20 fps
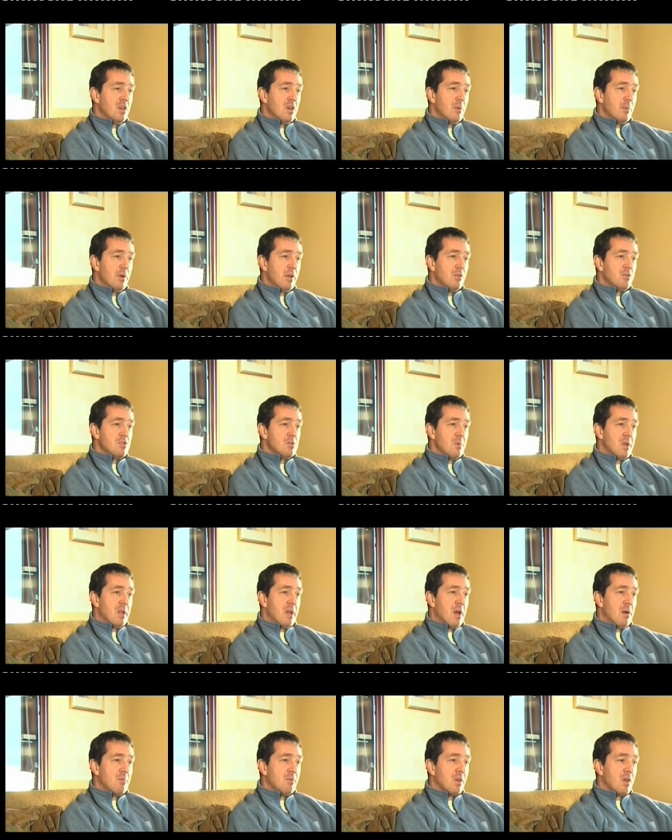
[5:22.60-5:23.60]
I mean, ultimately,
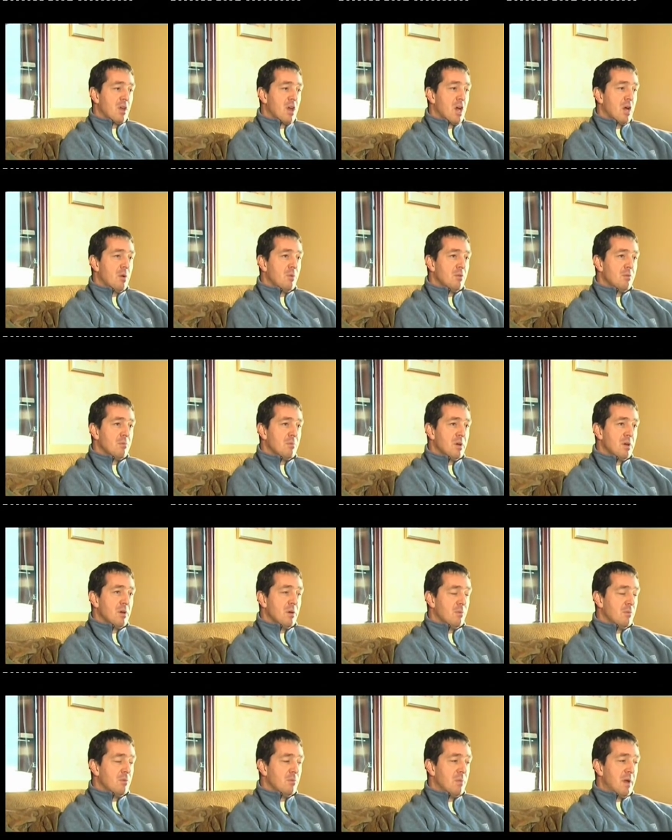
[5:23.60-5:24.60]
I'm the guy with
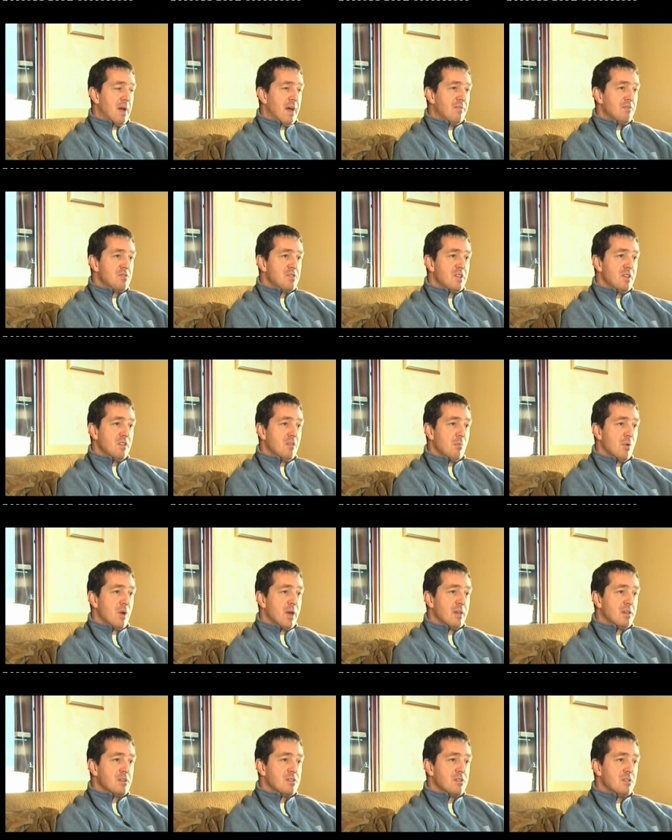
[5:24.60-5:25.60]
my hands near the
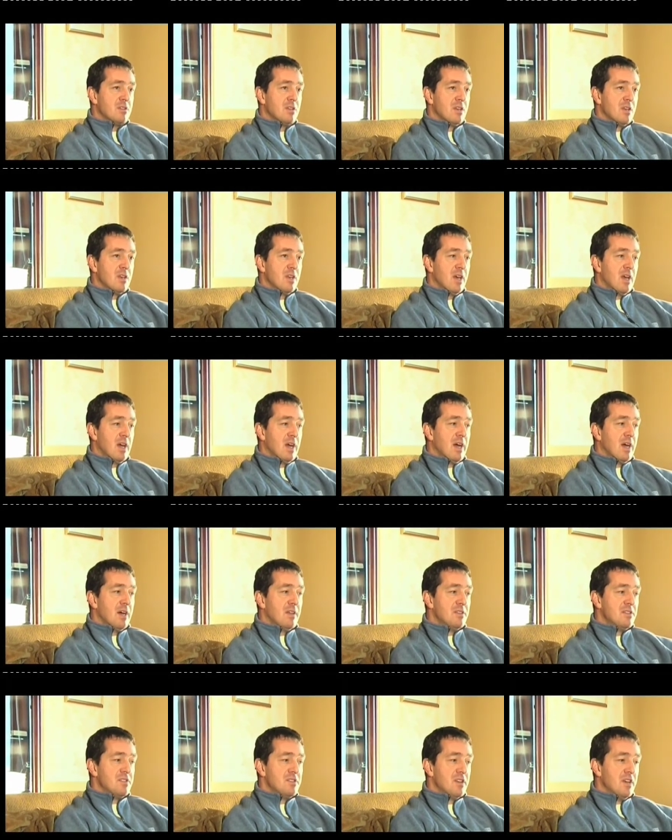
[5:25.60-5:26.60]
brakes,
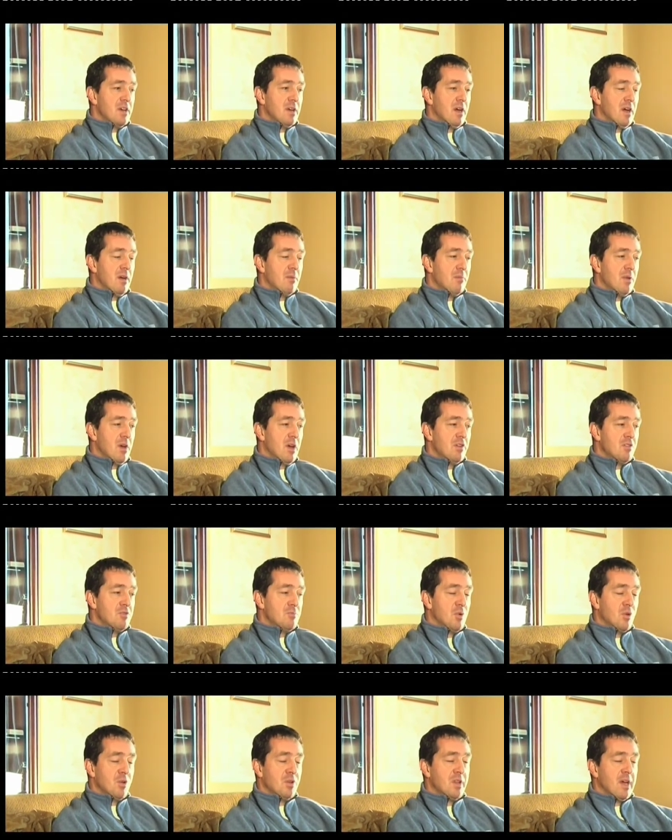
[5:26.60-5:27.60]
and he's
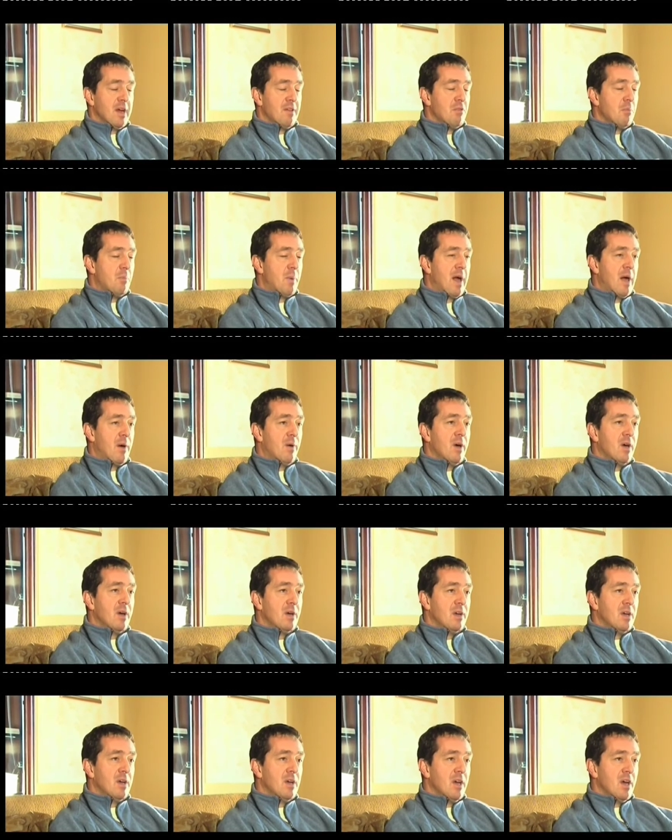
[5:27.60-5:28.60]
putting down the power,
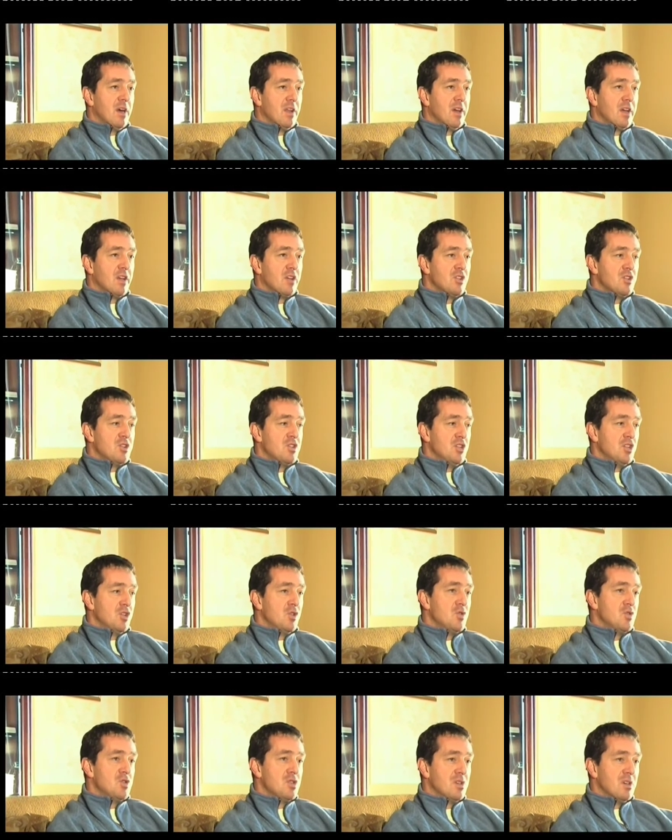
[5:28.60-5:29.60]
and I can
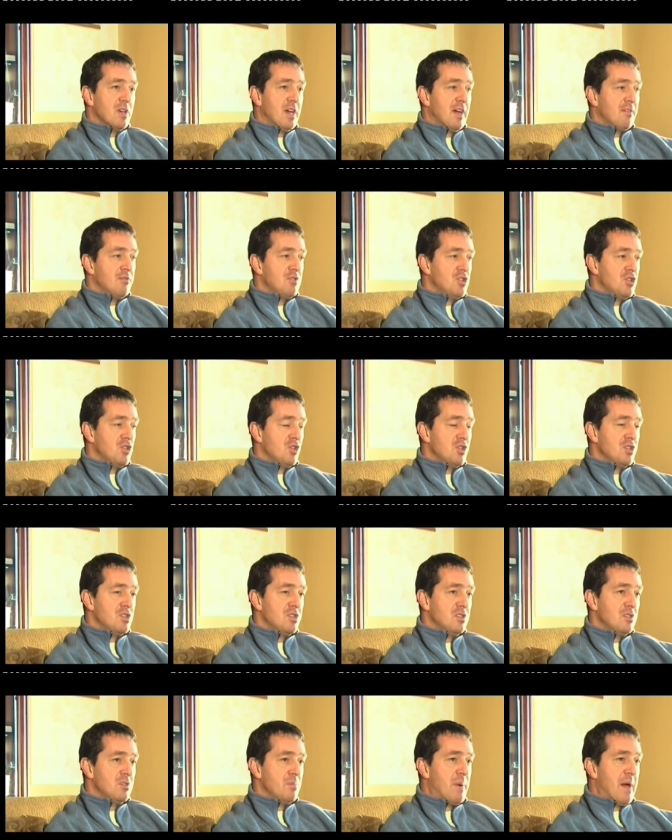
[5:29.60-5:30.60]
choose. I have a
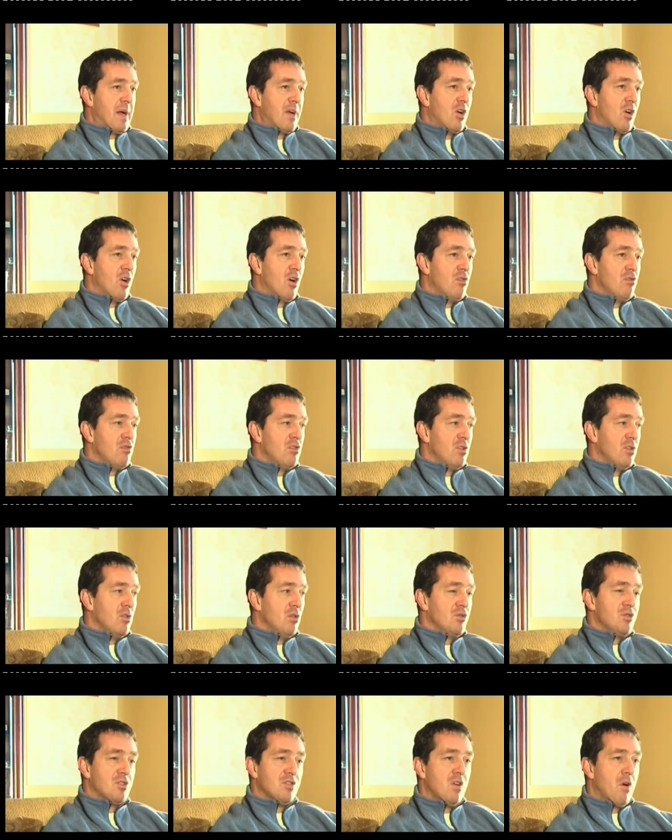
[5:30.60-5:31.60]
choice to back off or
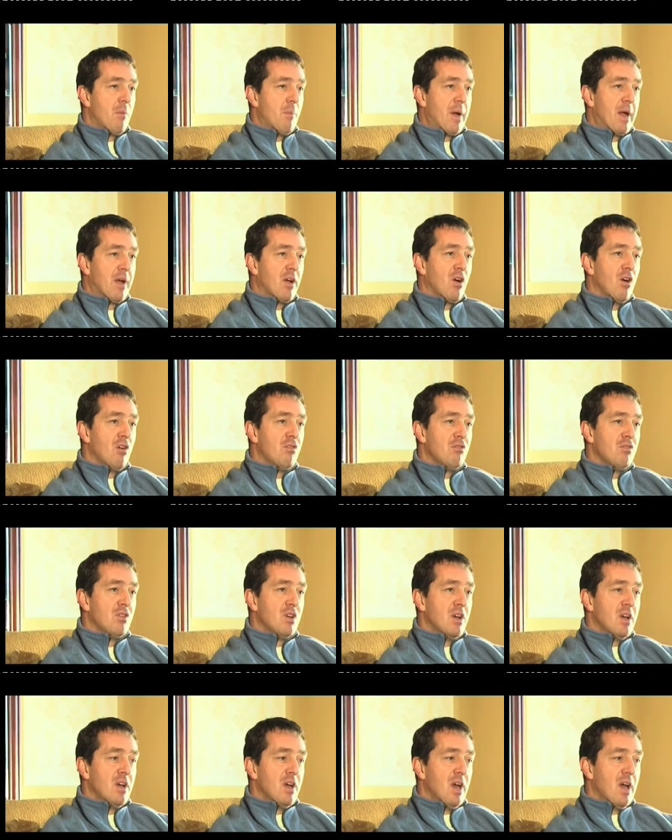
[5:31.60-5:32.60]
to not back off,
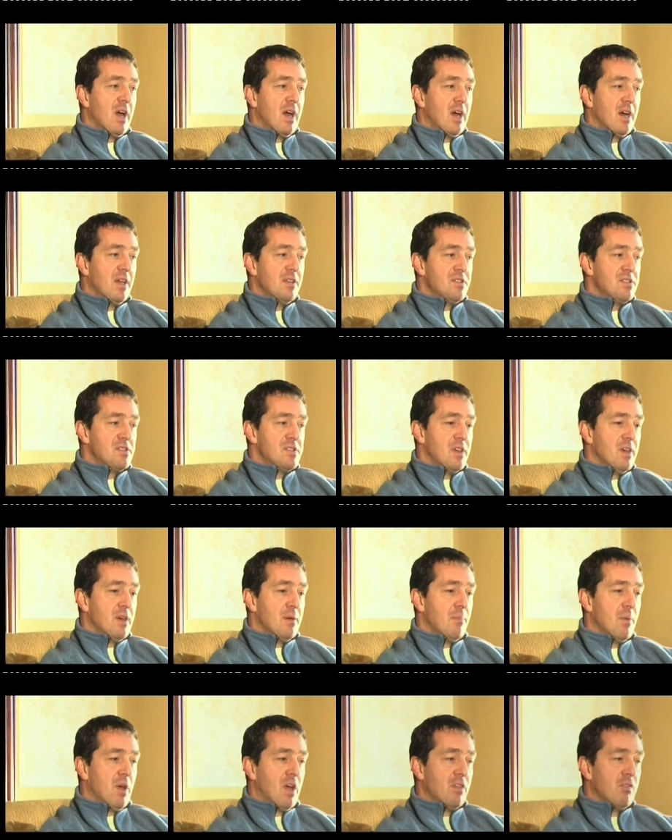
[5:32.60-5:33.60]

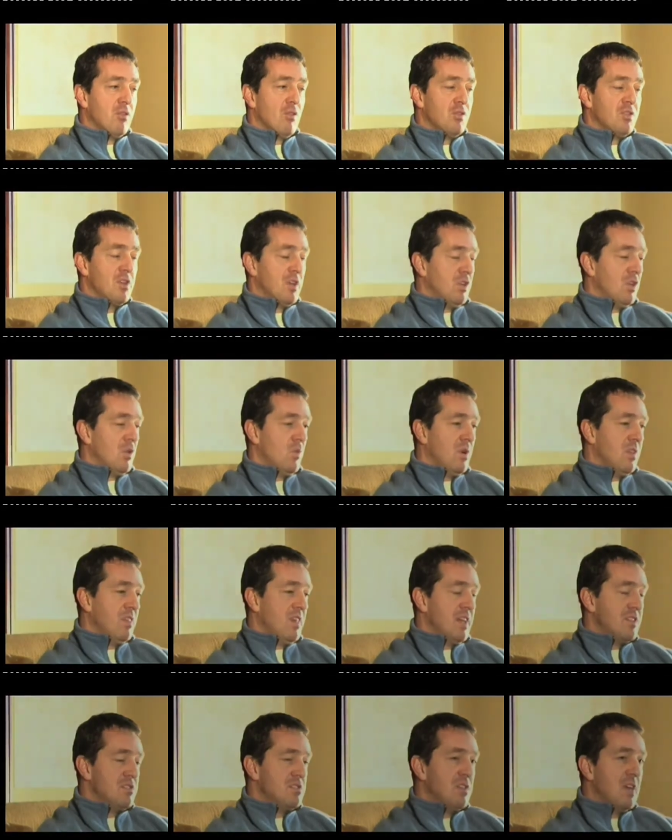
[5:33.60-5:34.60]
and I thought I knew where the
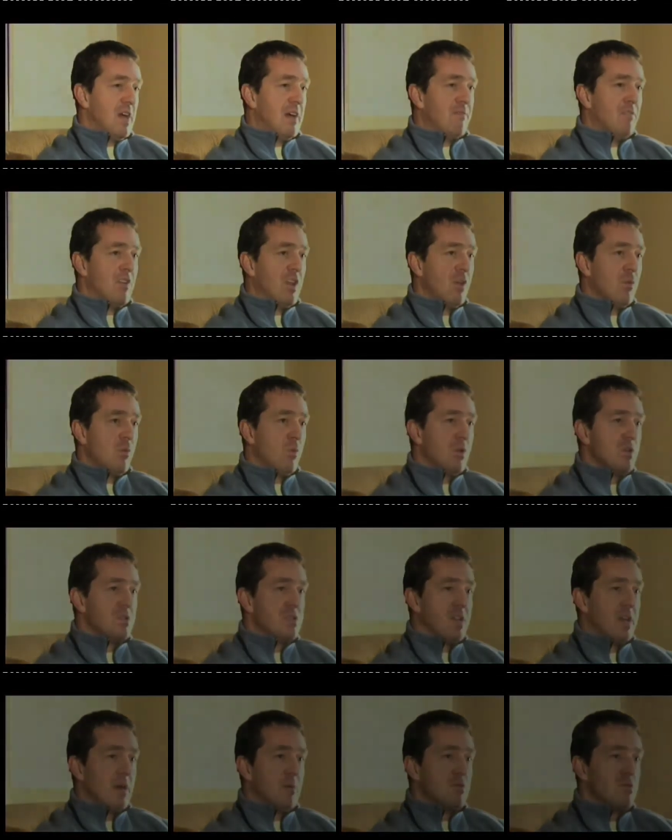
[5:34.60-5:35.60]
edge of the envelope was,
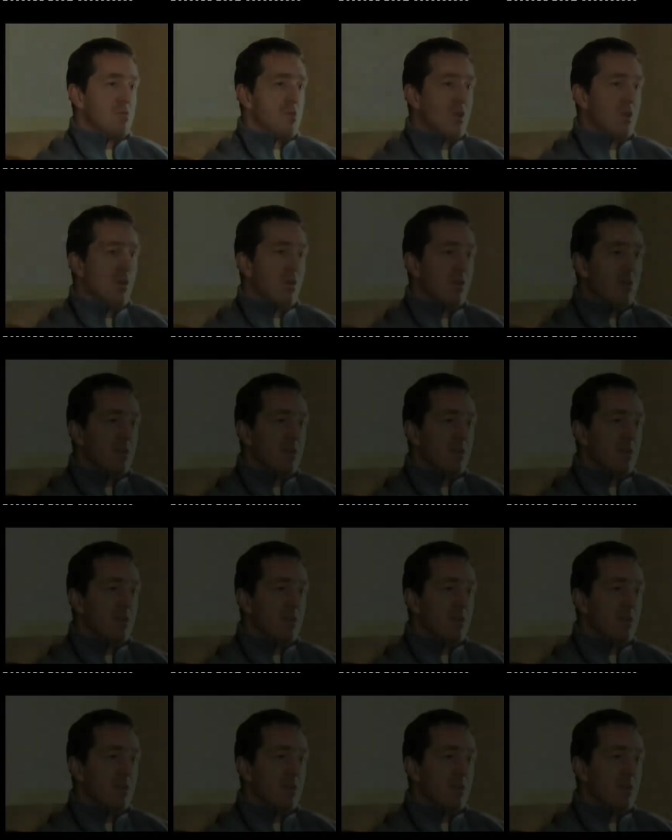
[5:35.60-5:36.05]
and I was wrong.